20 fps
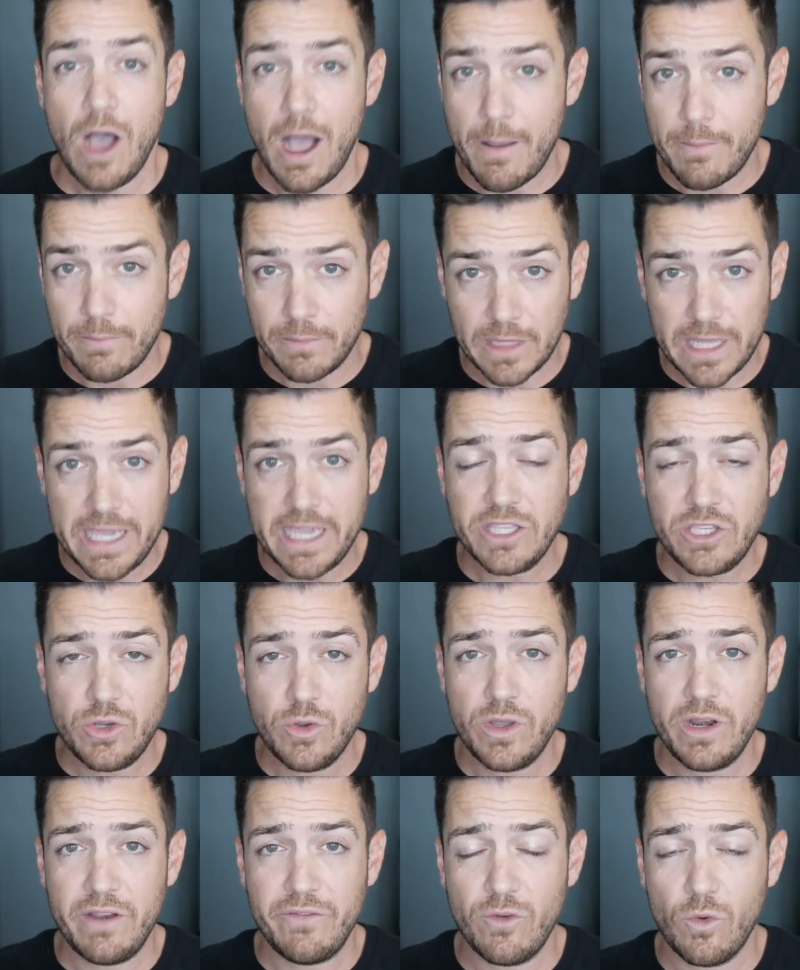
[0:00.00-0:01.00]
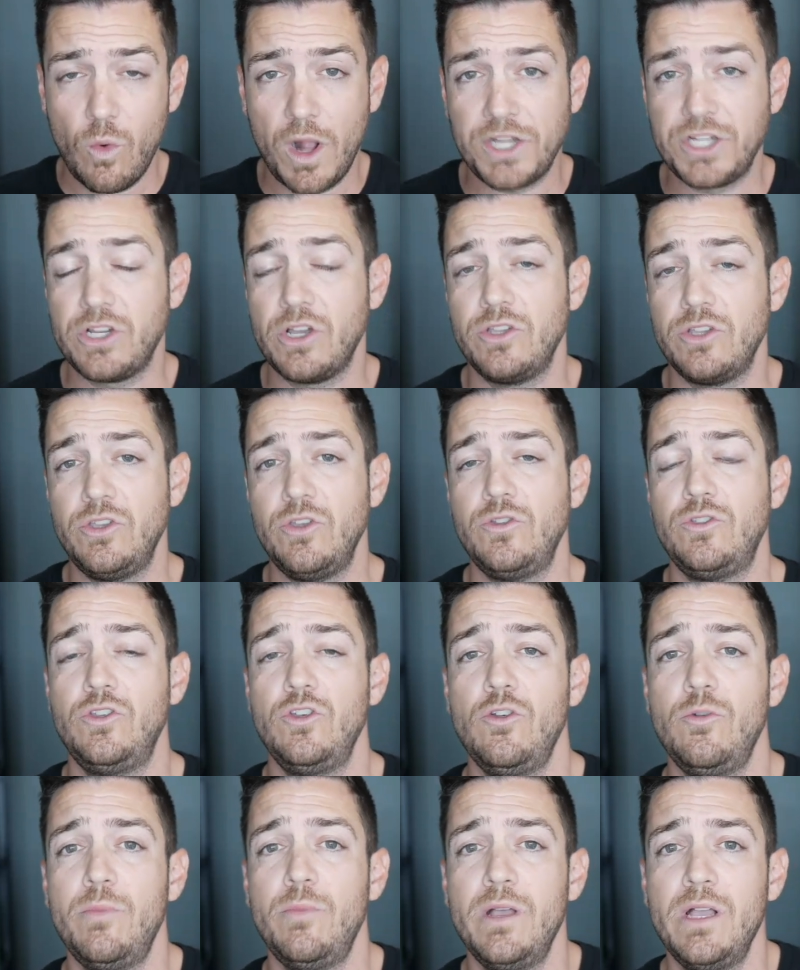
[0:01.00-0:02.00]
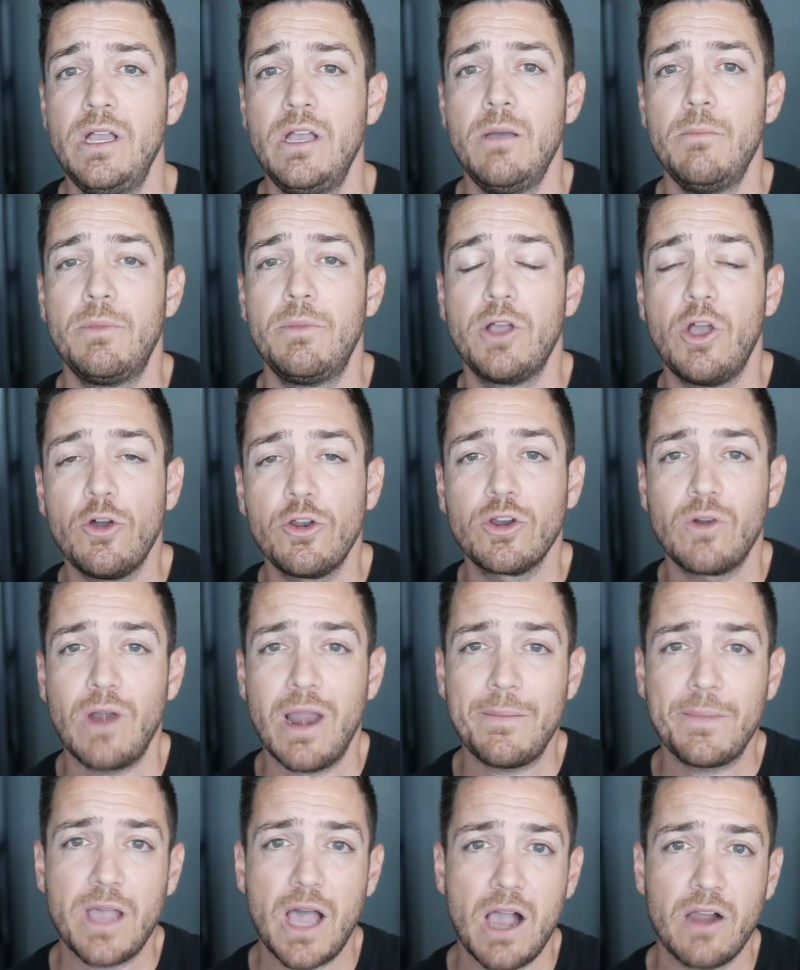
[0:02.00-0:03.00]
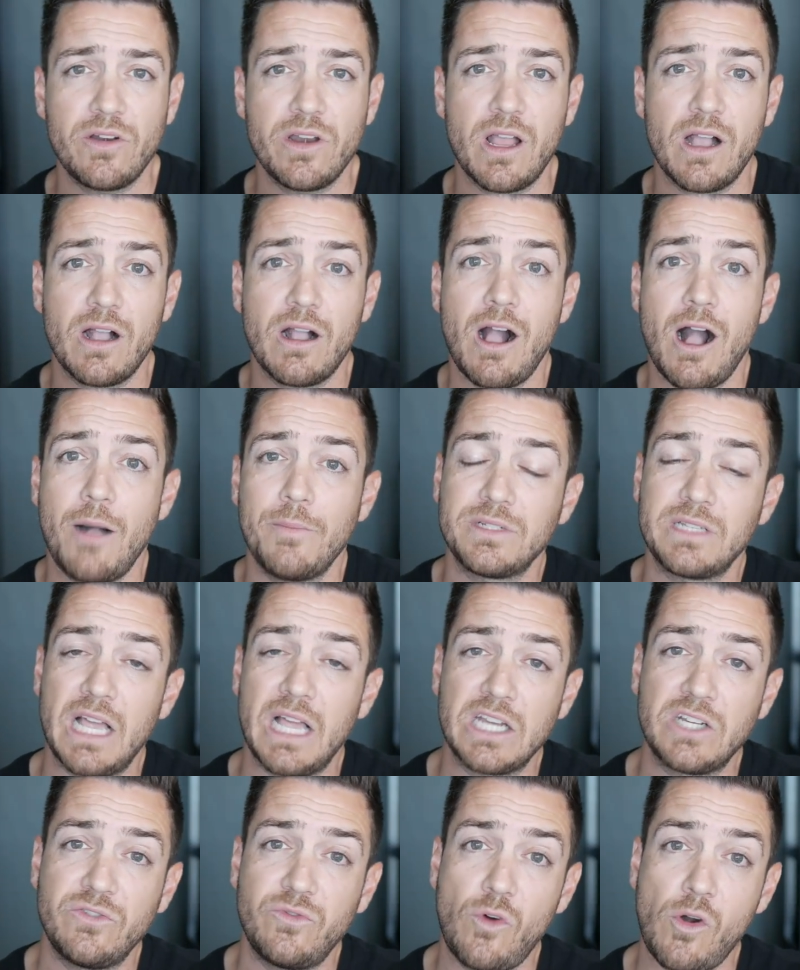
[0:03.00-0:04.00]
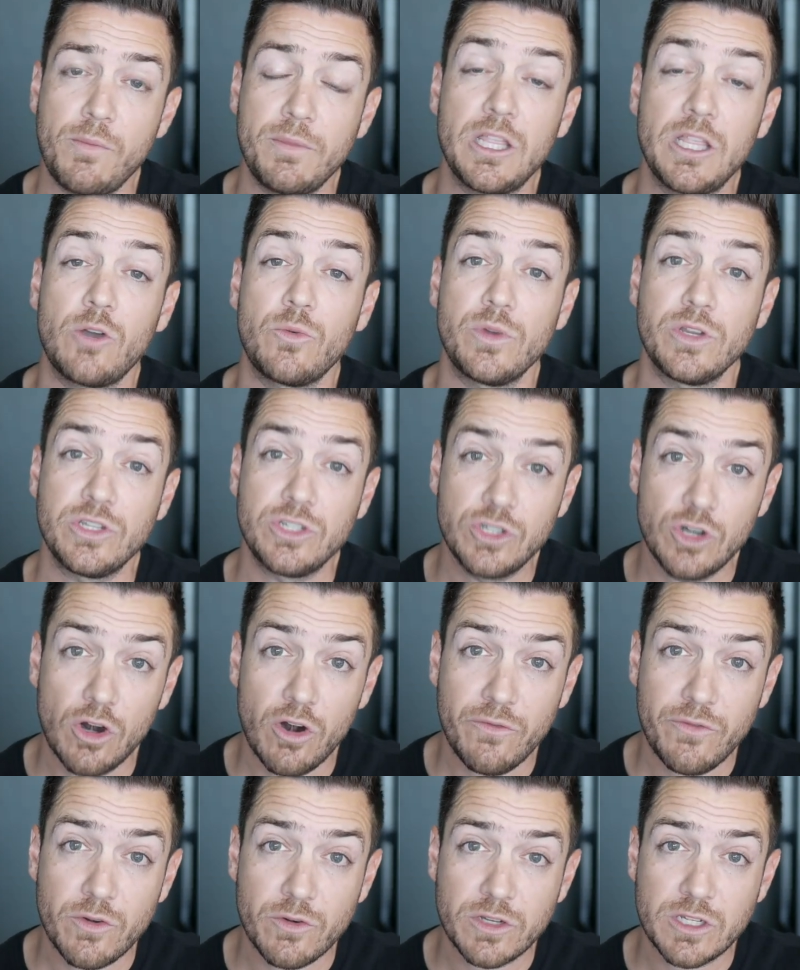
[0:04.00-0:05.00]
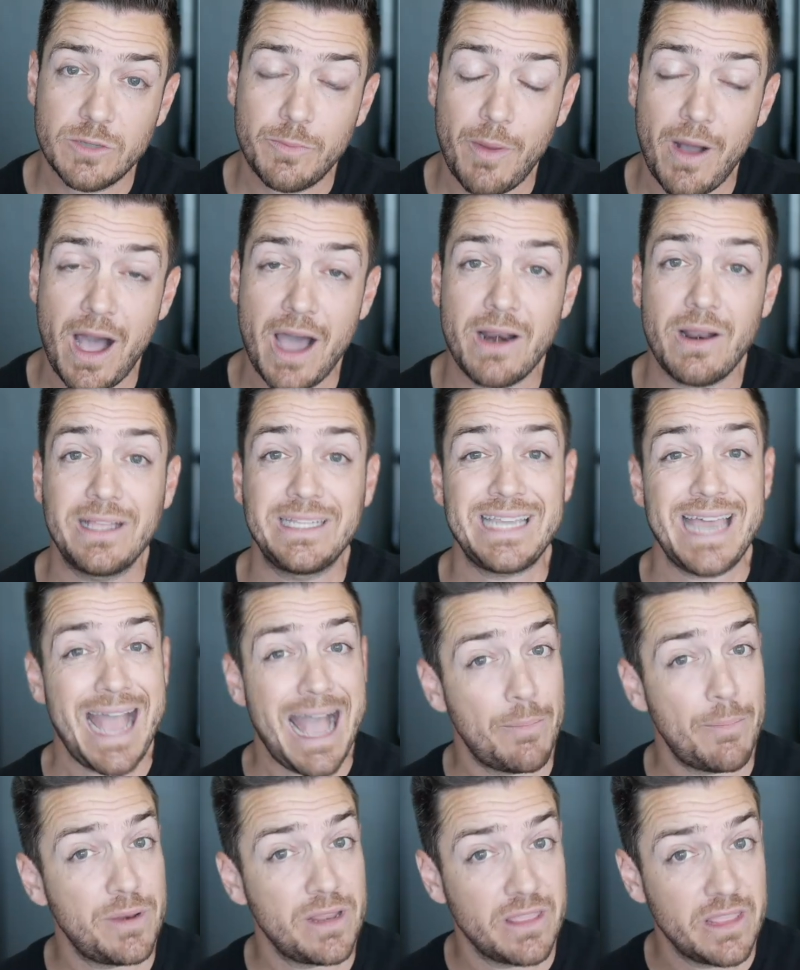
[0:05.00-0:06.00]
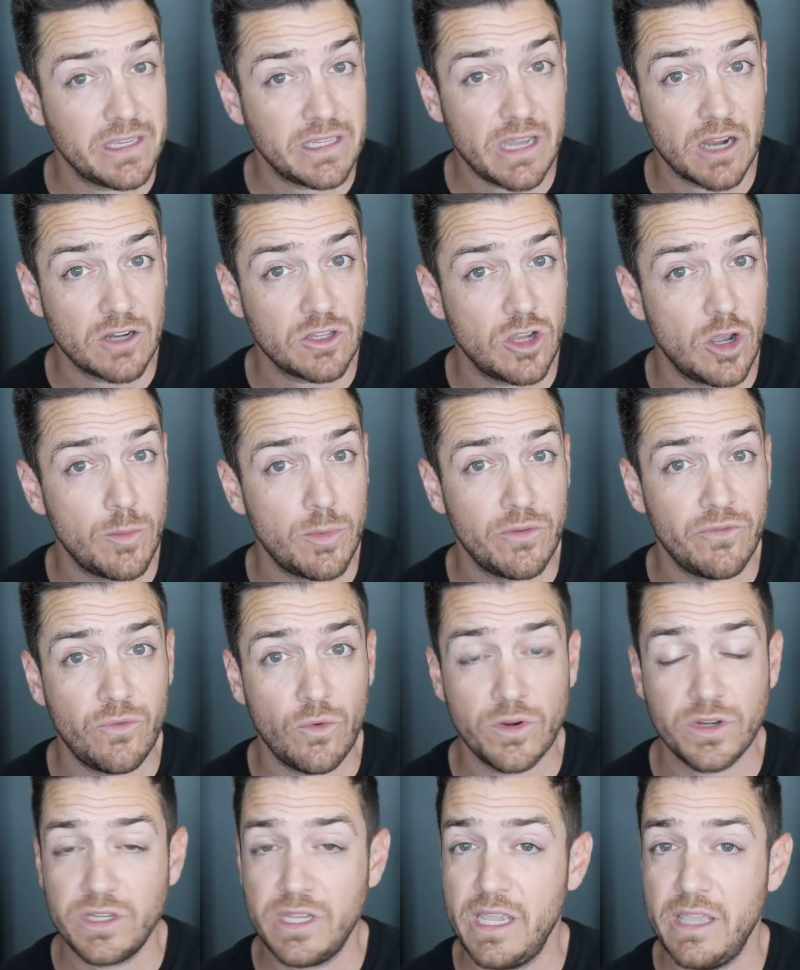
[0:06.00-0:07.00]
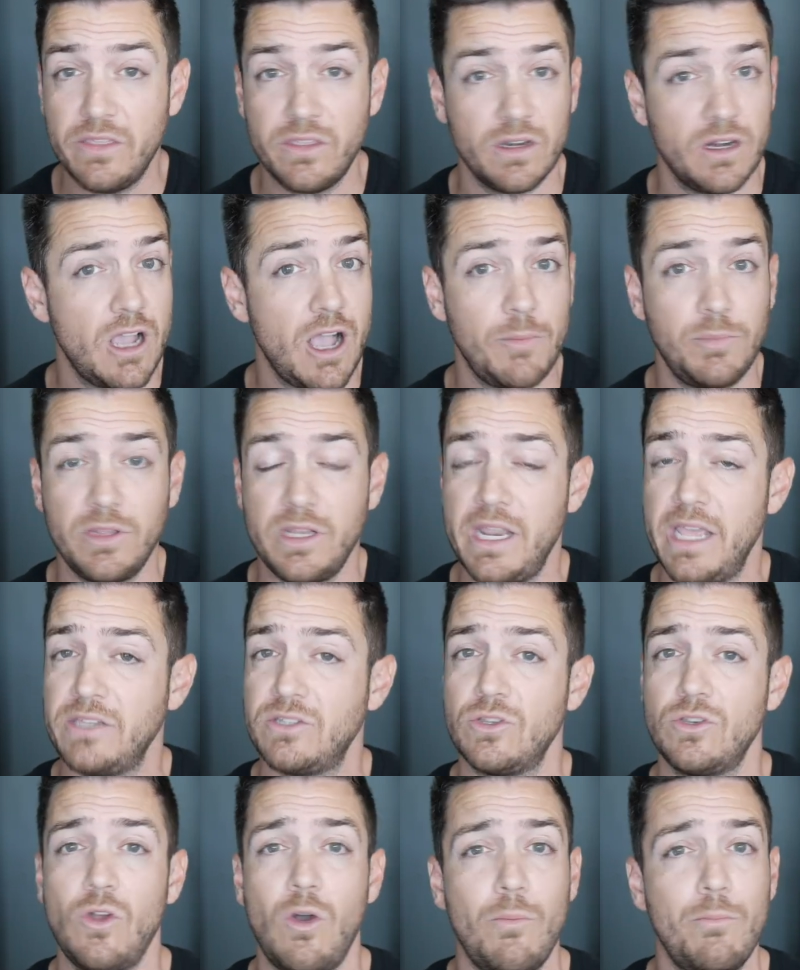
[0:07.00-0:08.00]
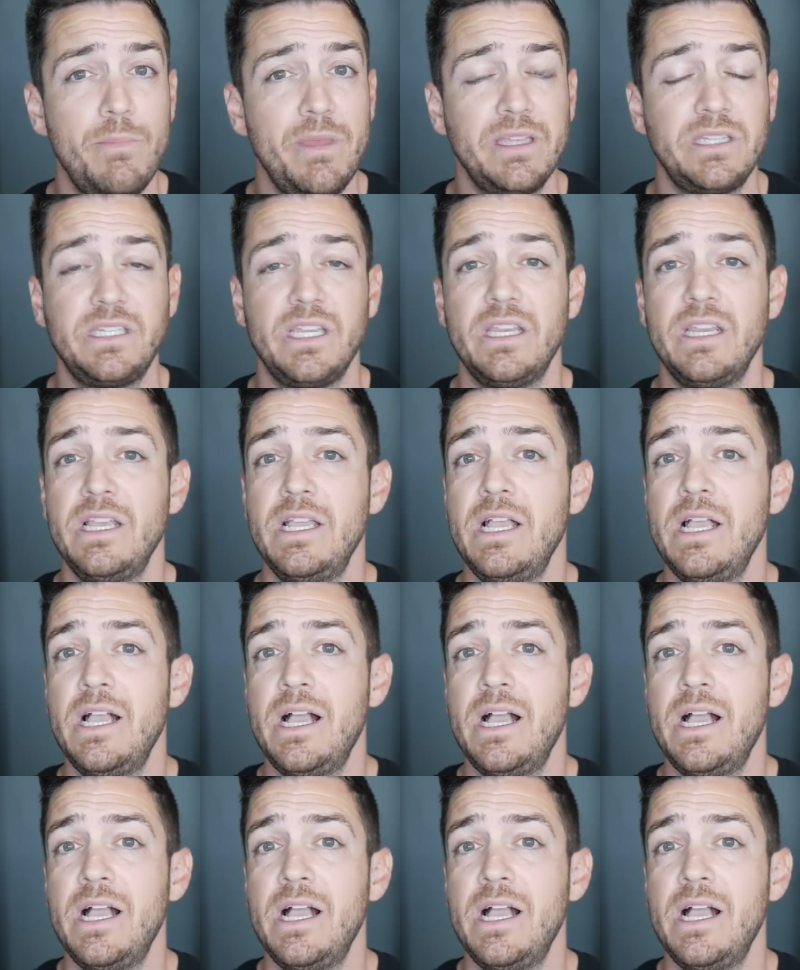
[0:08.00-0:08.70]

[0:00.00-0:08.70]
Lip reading: I'm linking to it if you're watching on YouTube, but go to grahamcochran.com/formula, reserve your spot. It's happening this October 14th in a couple of days, so don't miss it.